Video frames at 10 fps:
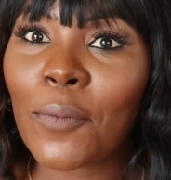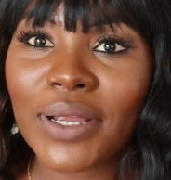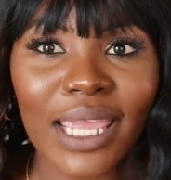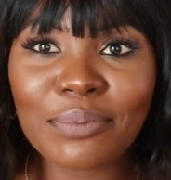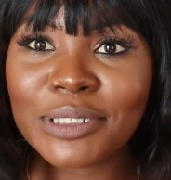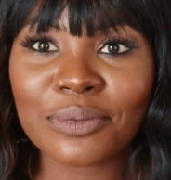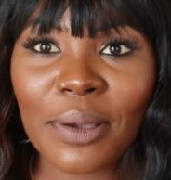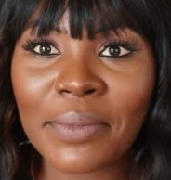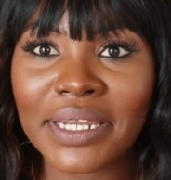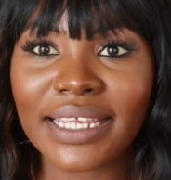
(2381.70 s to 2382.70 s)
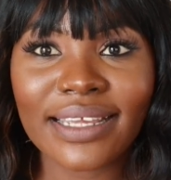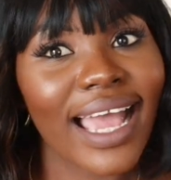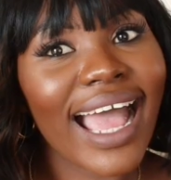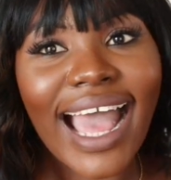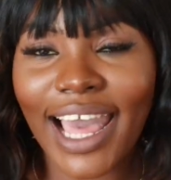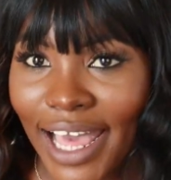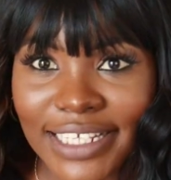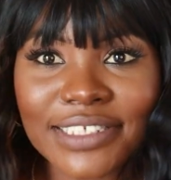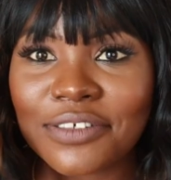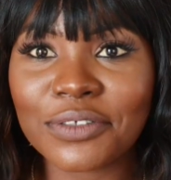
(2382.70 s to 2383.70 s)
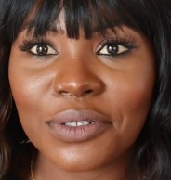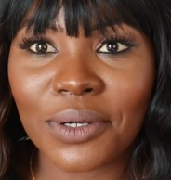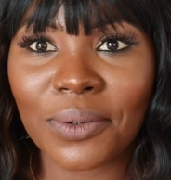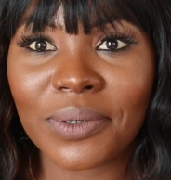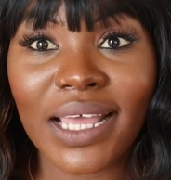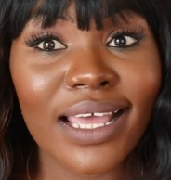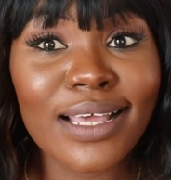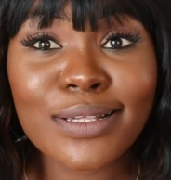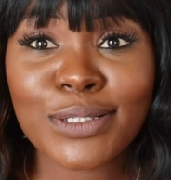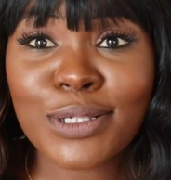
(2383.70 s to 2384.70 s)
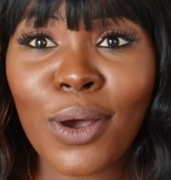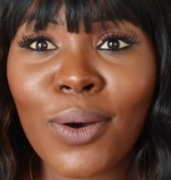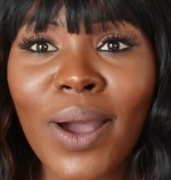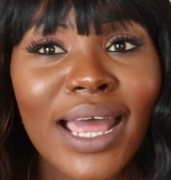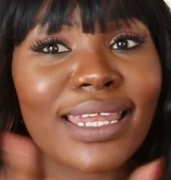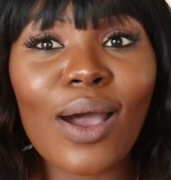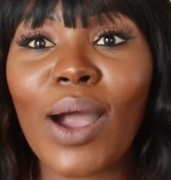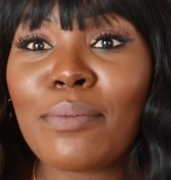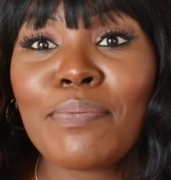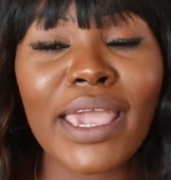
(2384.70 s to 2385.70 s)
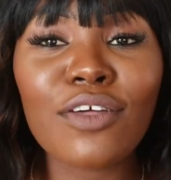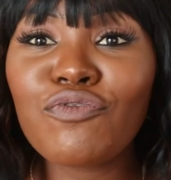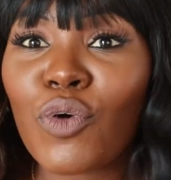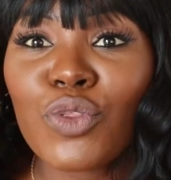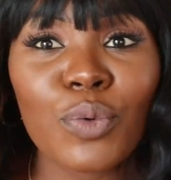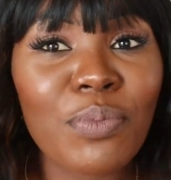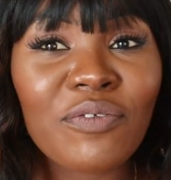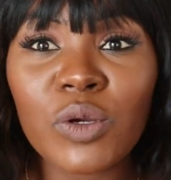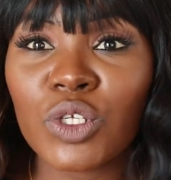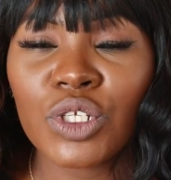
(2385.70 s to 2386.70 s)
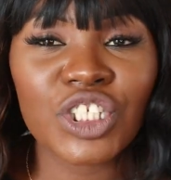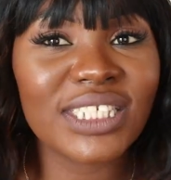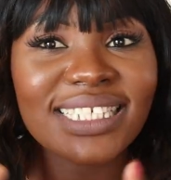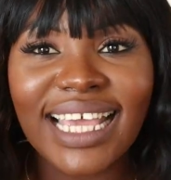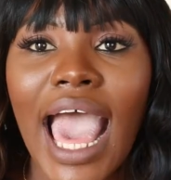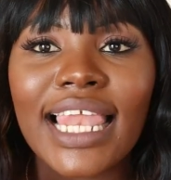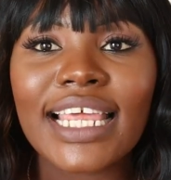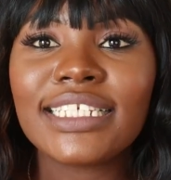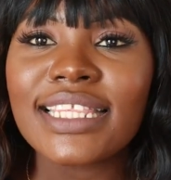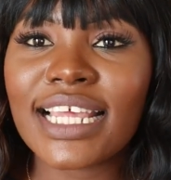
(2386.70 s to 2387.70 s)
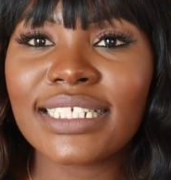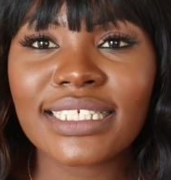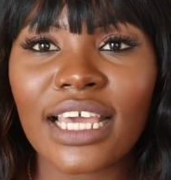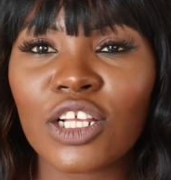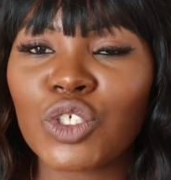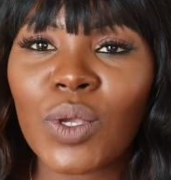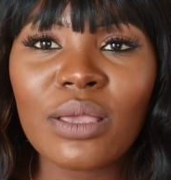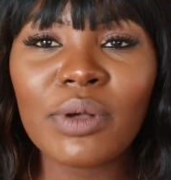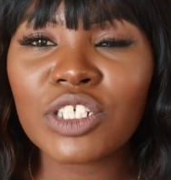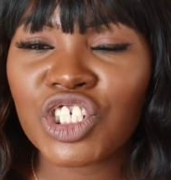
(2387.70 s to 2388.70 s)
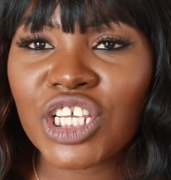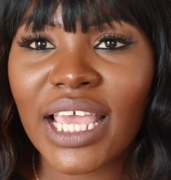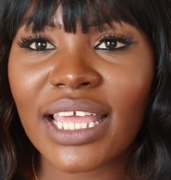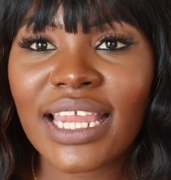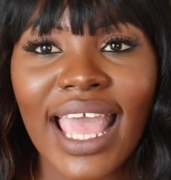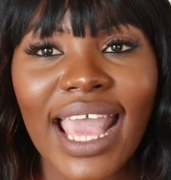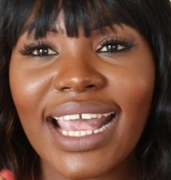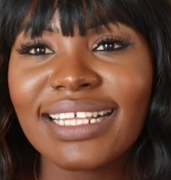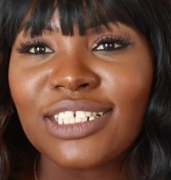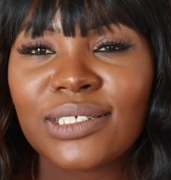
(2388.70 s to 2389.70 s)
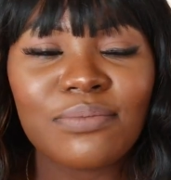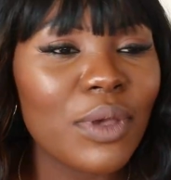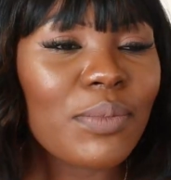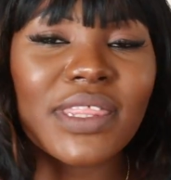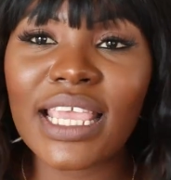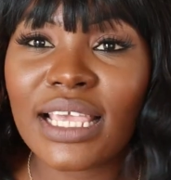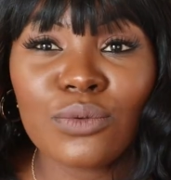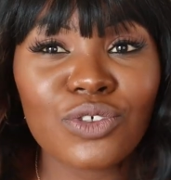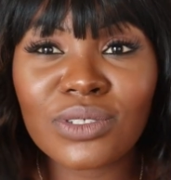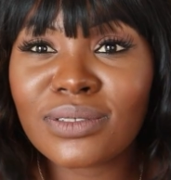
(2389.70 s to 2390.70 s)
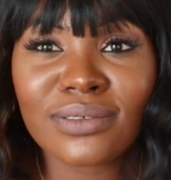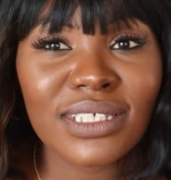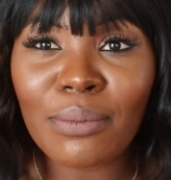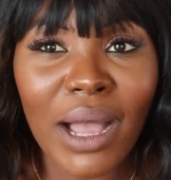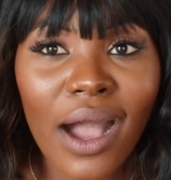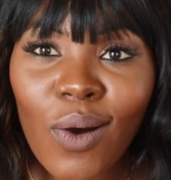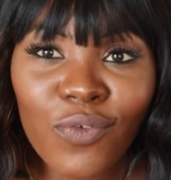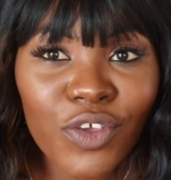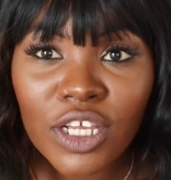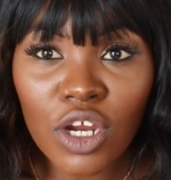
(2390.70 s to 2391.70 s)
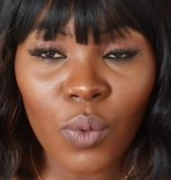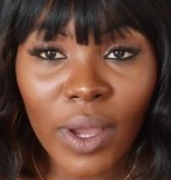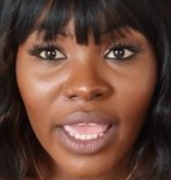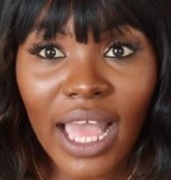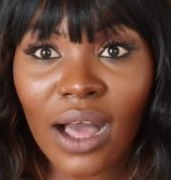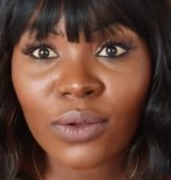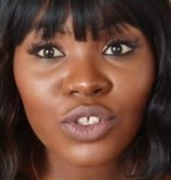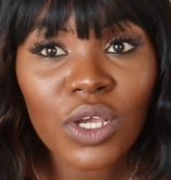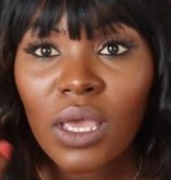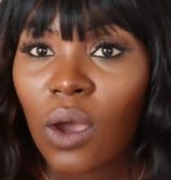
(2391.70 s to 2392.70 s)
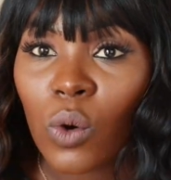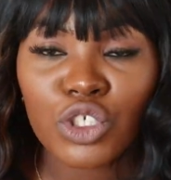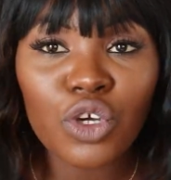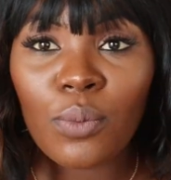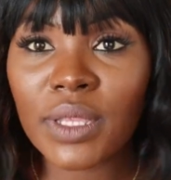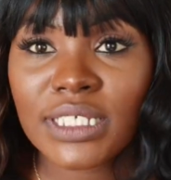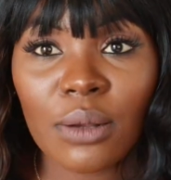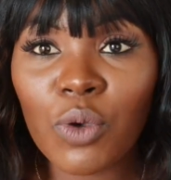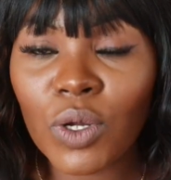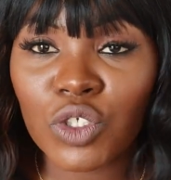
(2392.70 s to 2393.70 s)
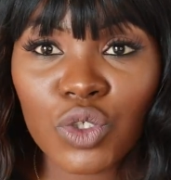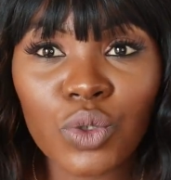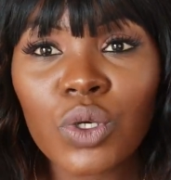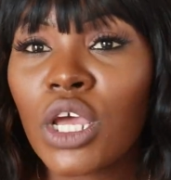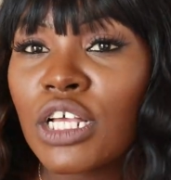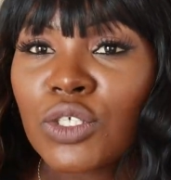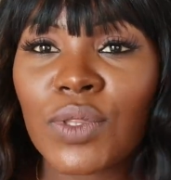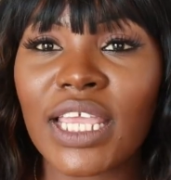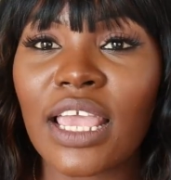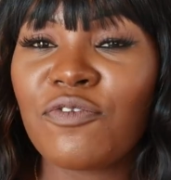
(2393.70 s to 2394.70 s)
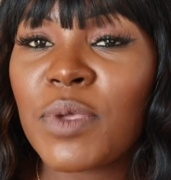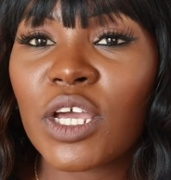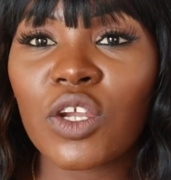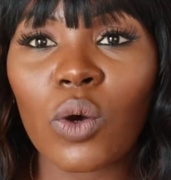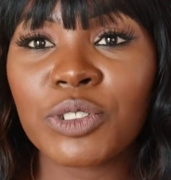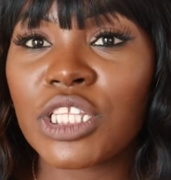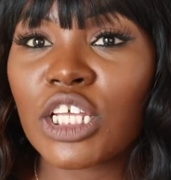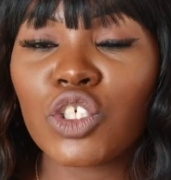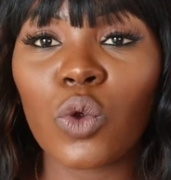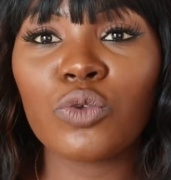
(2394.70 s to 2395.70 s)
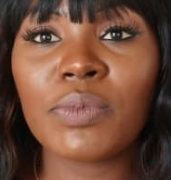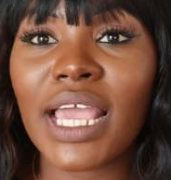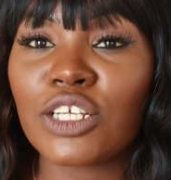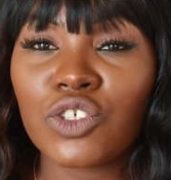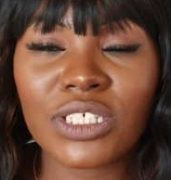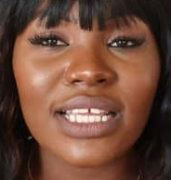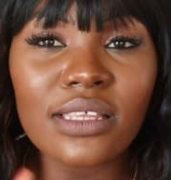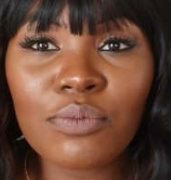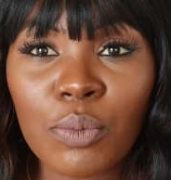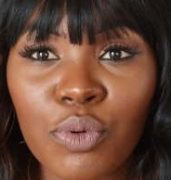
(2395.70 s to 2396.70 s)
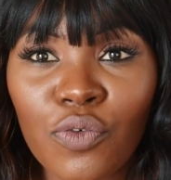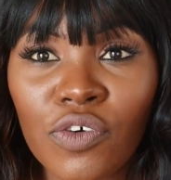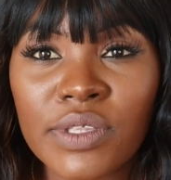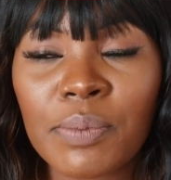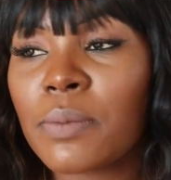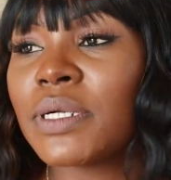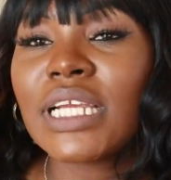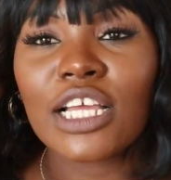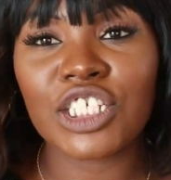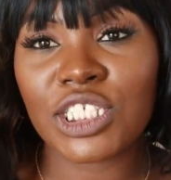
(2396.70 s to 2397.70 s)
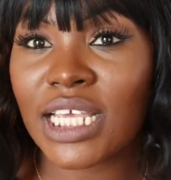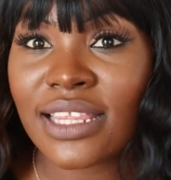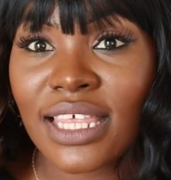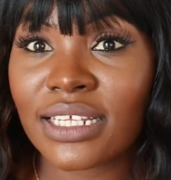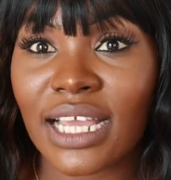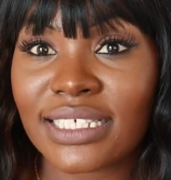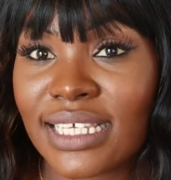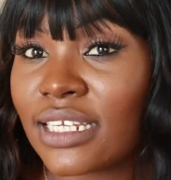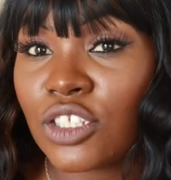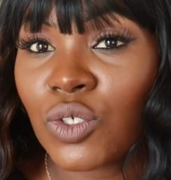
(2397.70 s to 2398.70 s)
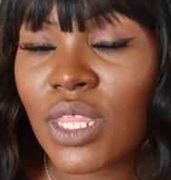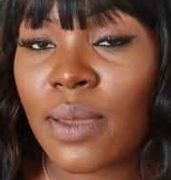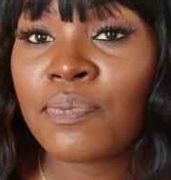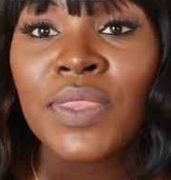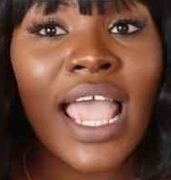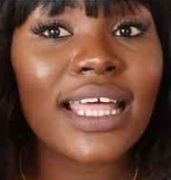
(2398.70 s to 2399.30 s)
What happened to my money? I still don't know. So now I'm back and forth with Buffalo Logistics. I later then decided to email Shein and maybe they could somehow figure a way out or tell me what to do. So they gave me an option. They told me I should send them the proof of the payment. I sent it to them.